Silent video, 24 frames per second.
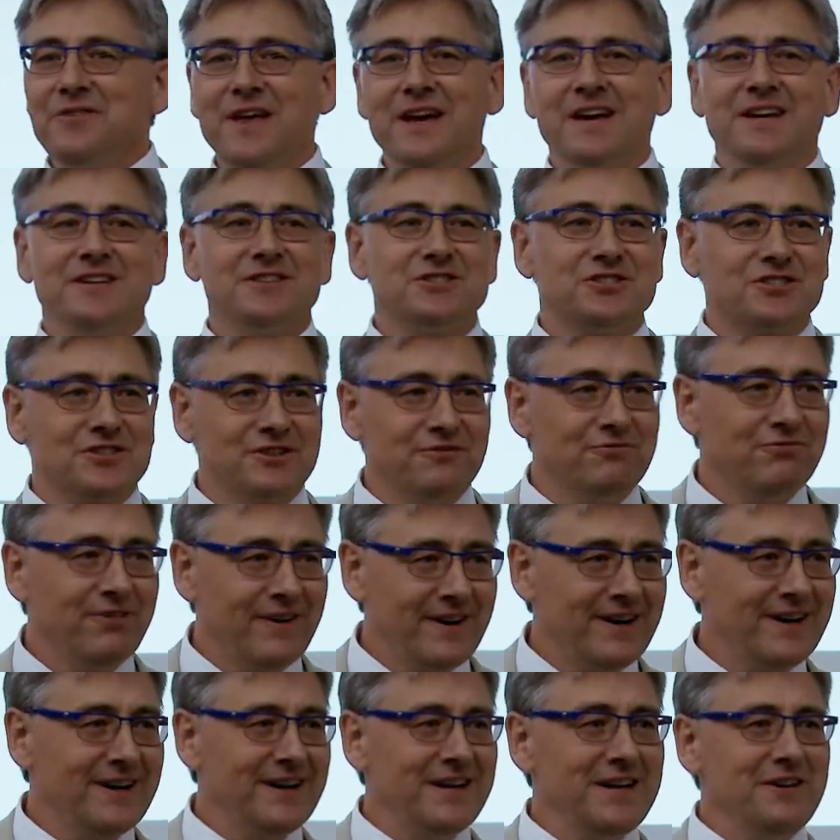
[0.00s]
they can
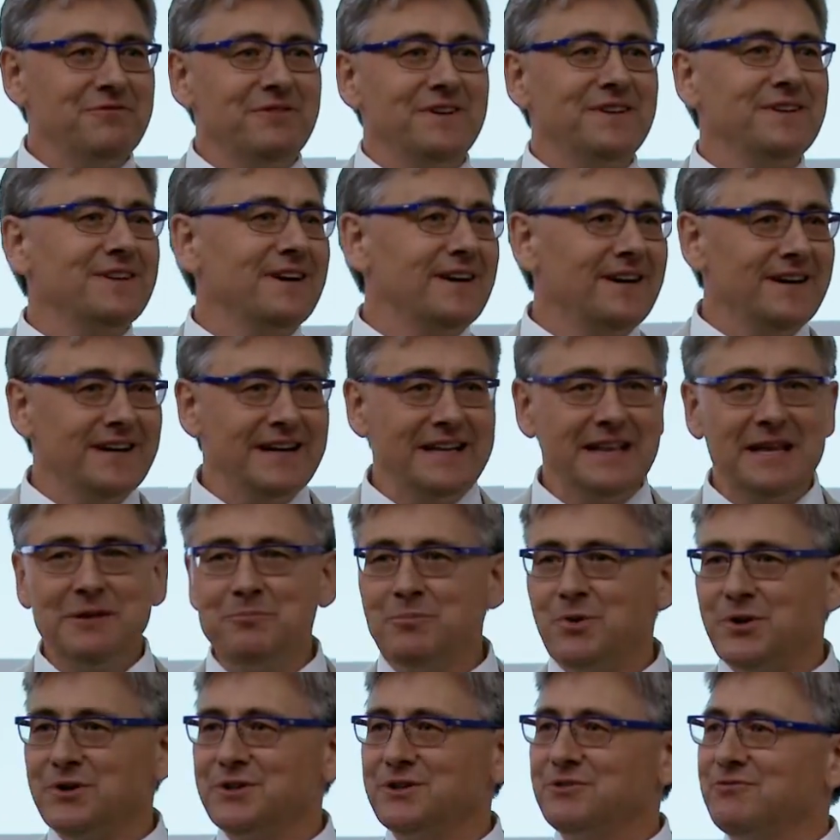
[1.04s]
survive in highly
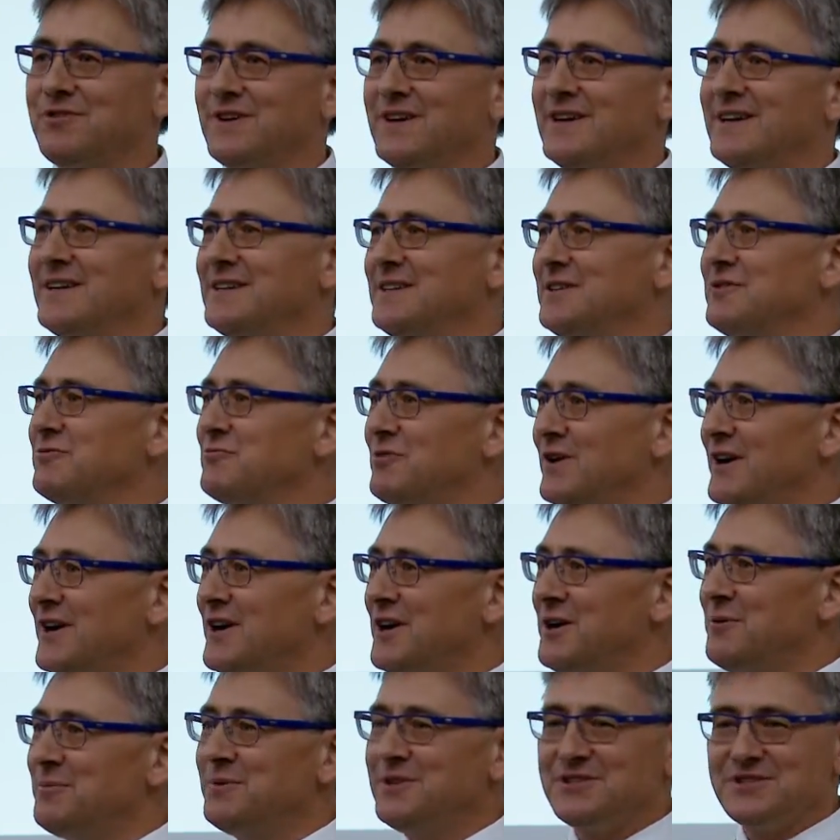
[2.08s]
modified
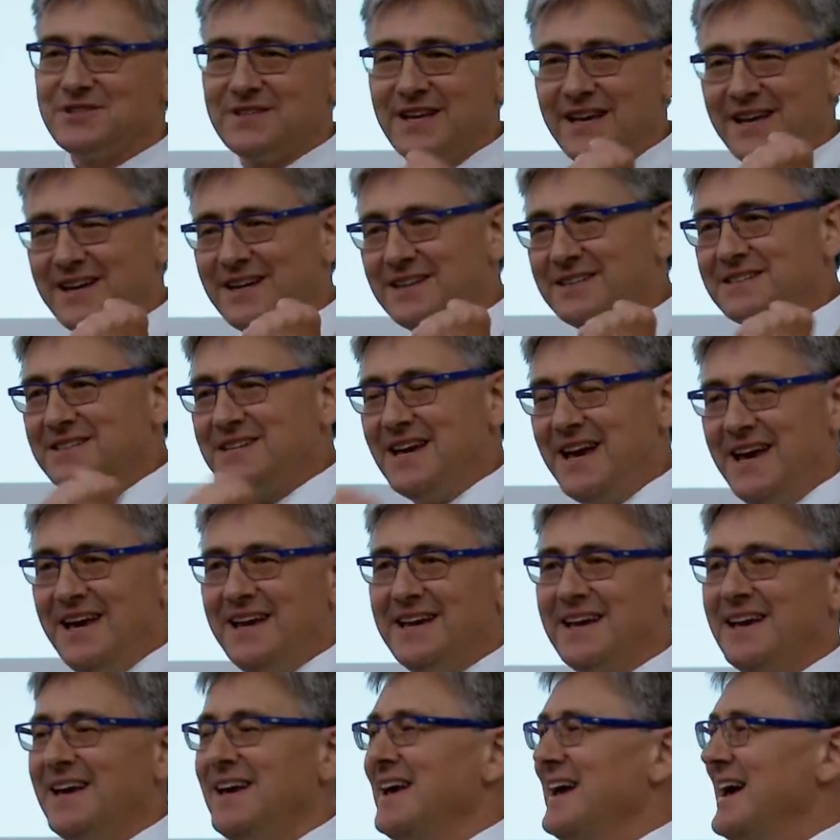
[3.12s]
environments, they can
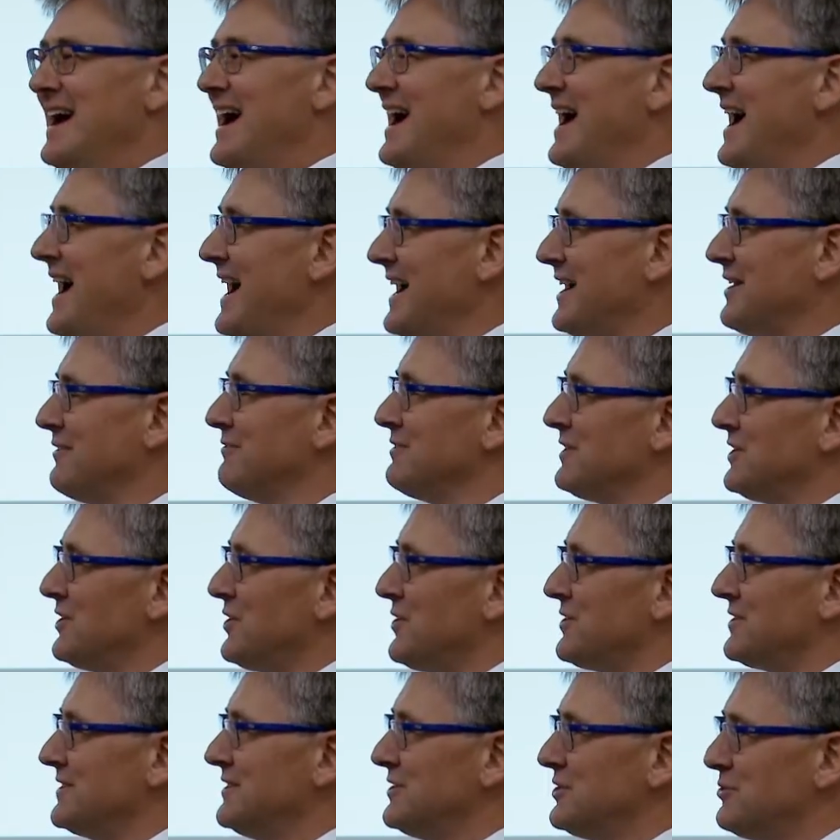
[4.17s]
take a heck of a
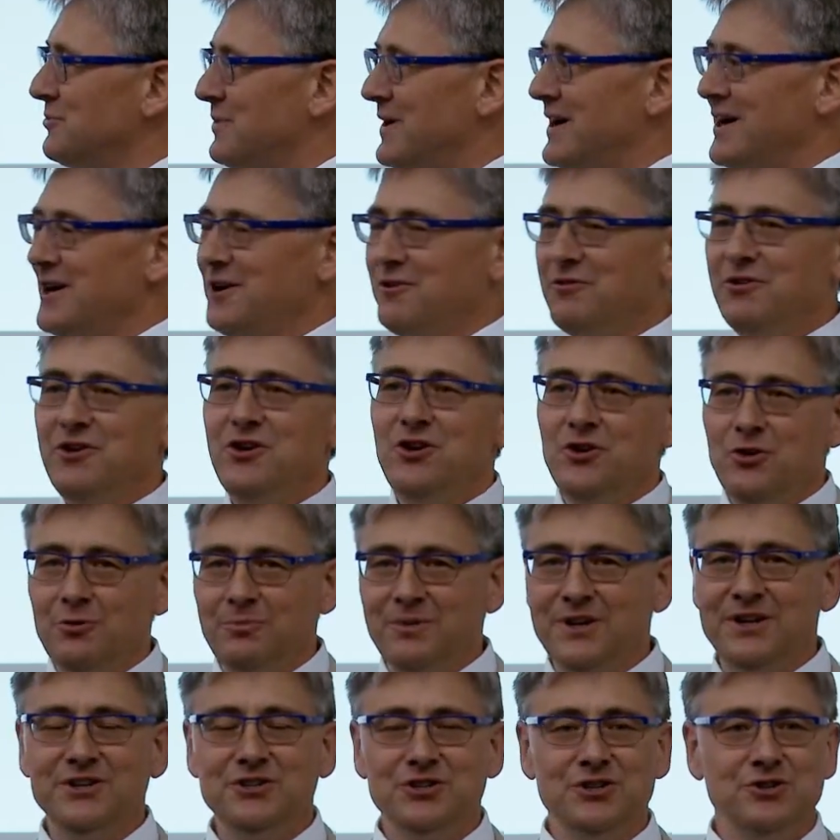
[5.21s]
lot in the way of
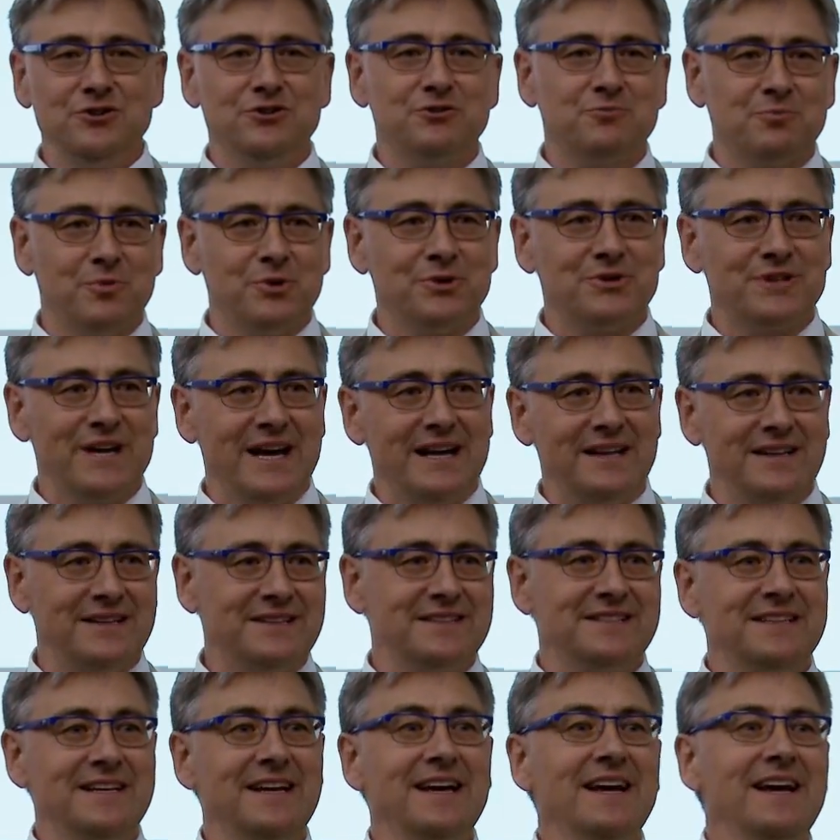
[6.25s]
human-induced
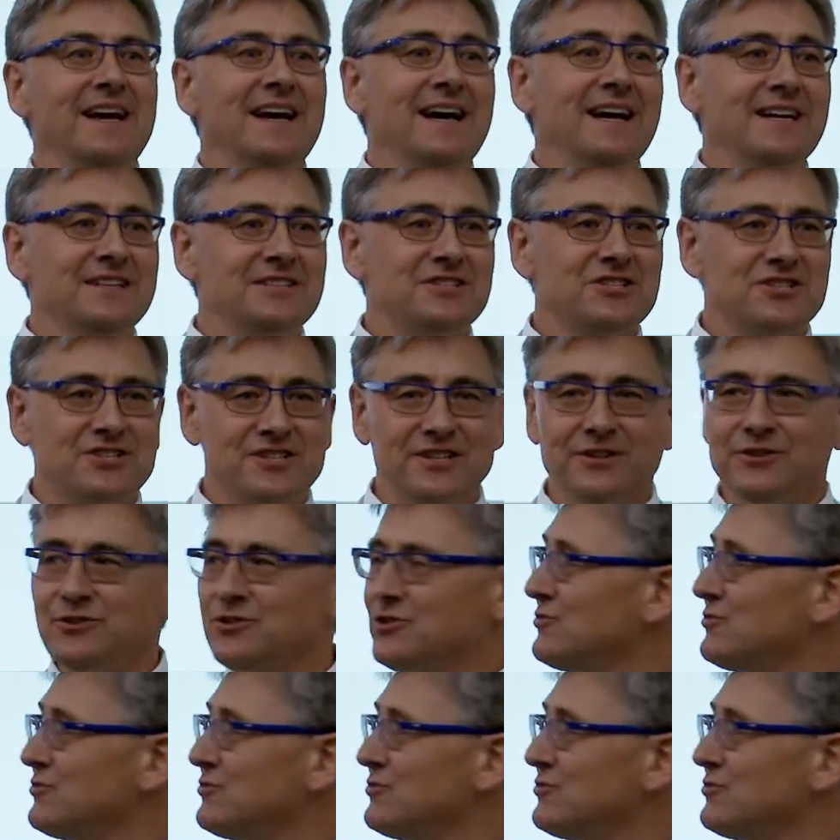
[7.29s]
mortality and still